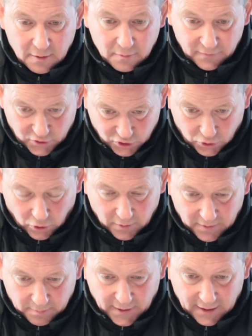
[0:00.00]
We've just got
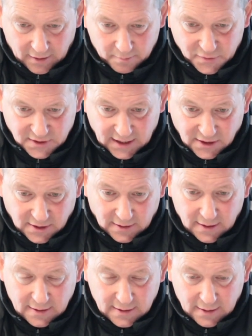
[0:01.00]
to be better in
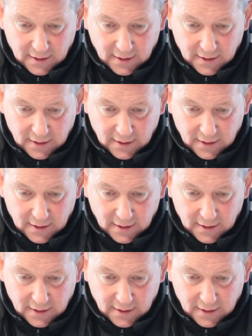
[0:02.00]
possession